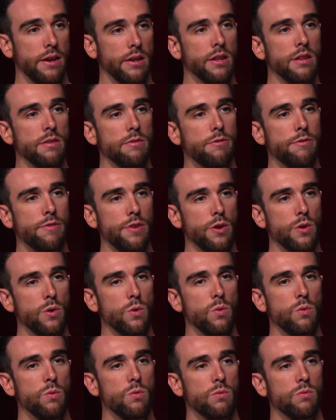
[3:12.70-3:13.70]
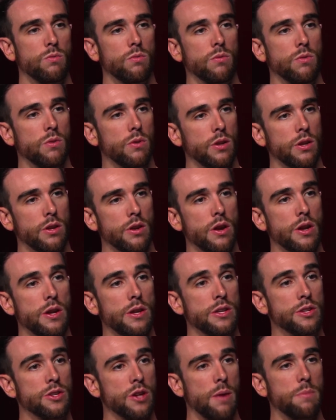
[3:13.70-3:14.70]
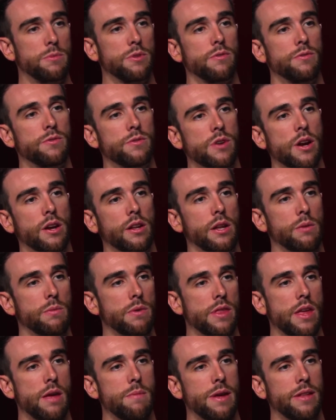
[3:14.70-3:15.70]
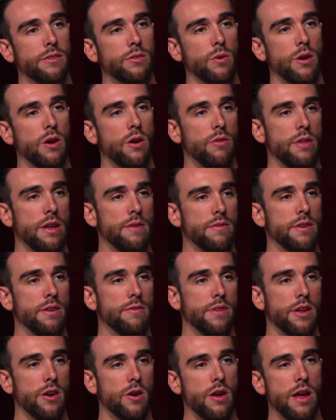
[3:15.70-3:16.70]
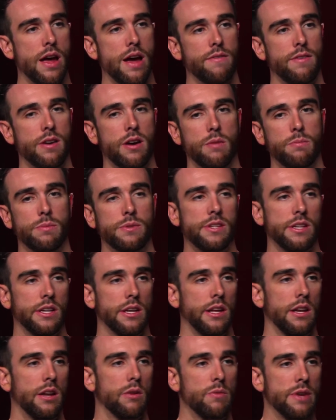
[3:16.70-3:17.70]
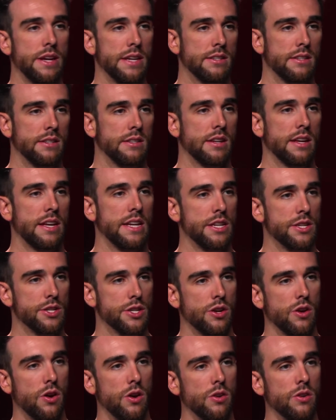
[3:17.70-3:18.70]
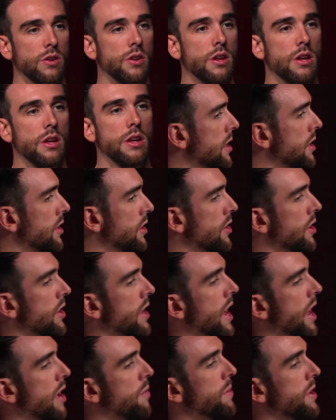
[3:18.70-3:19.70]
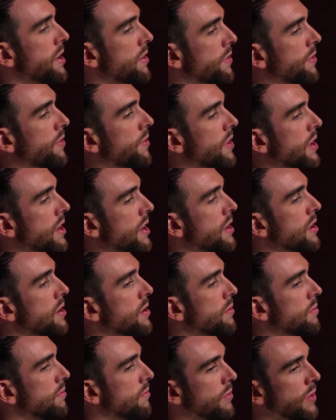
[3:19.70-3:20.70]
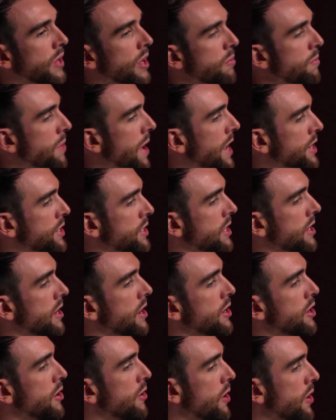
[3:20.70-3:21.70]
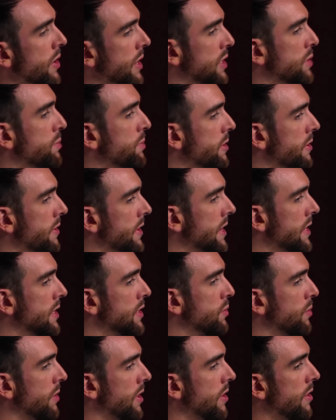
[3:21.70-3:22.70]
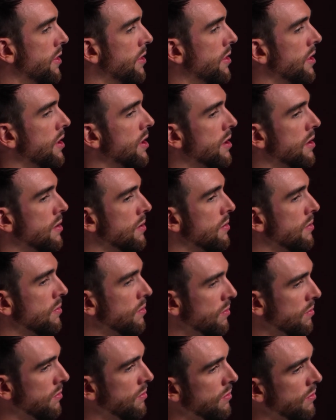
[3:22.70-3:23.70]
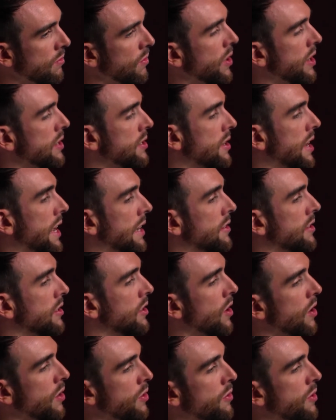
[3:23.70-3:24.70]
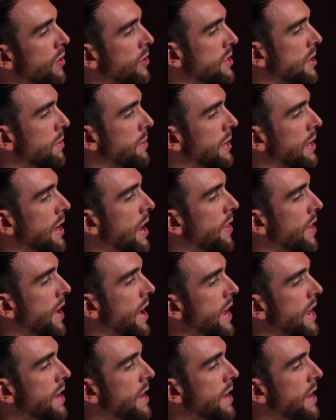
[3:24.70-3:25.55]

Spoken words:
can feel, in terms of struggling with their mental health, even if they don't have a particular reason to hinge it on. You had a bit of compassion and your own experience with what it's like to go through something like that,